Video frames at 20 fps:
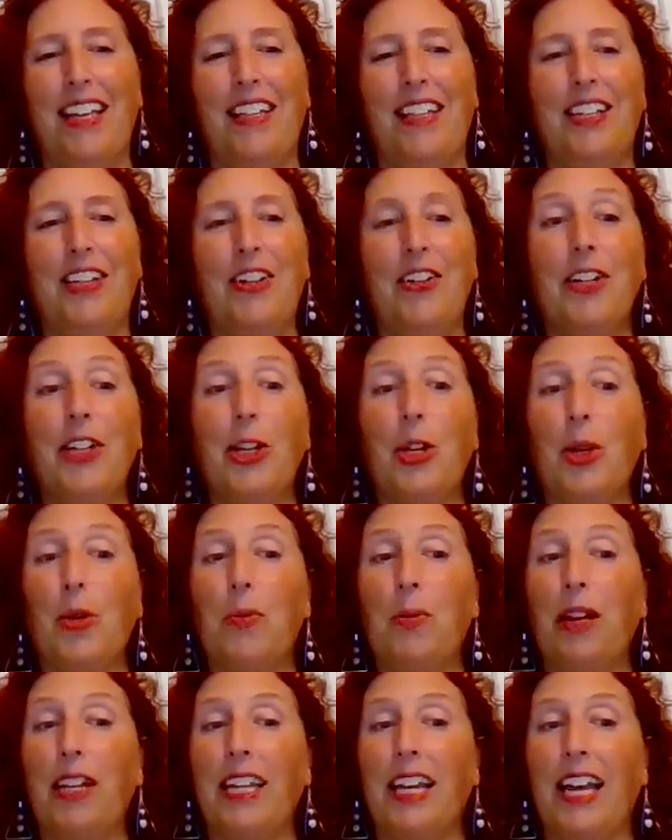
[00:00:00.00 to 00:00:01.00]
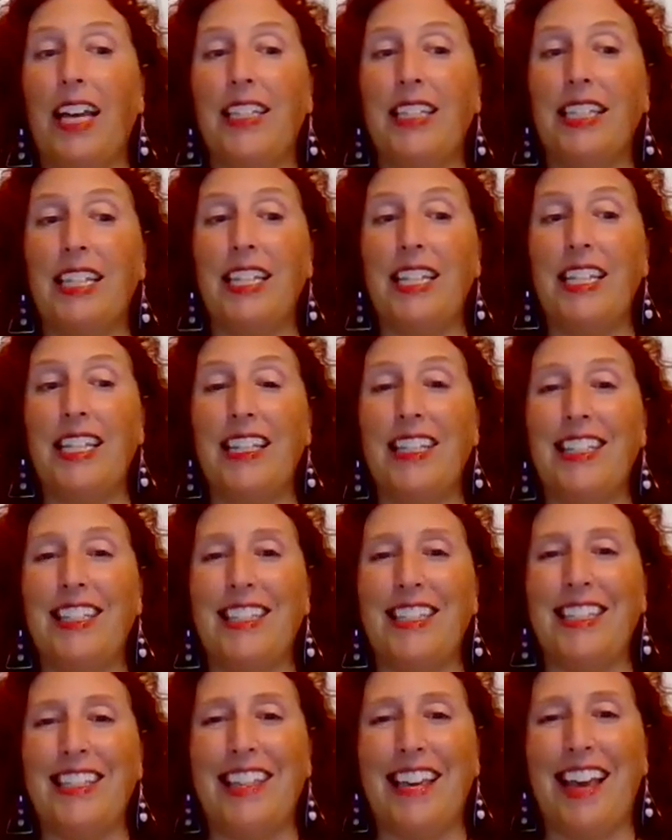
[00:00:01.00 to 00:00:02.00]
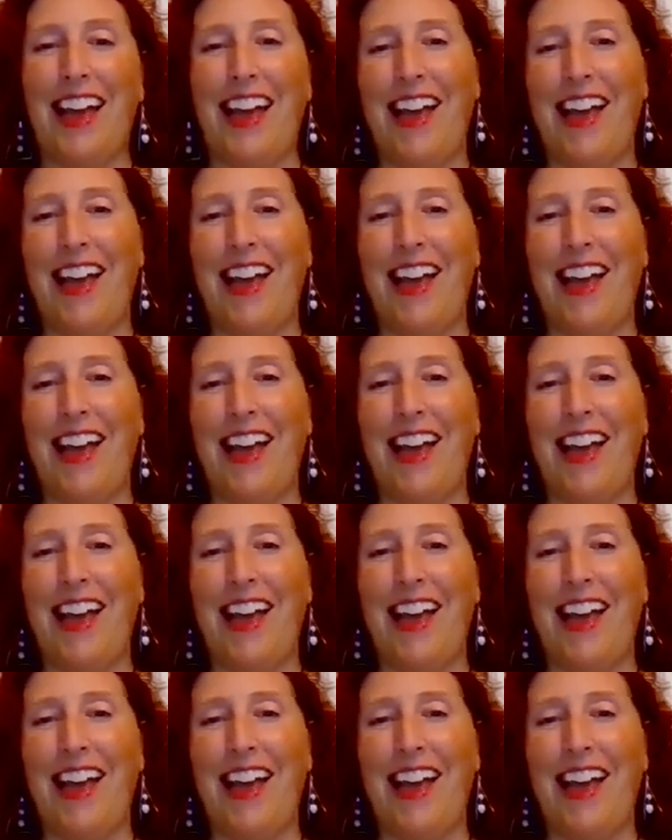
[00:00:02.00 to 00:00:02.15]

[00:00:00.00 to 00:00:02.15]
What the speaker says: clearing your money entities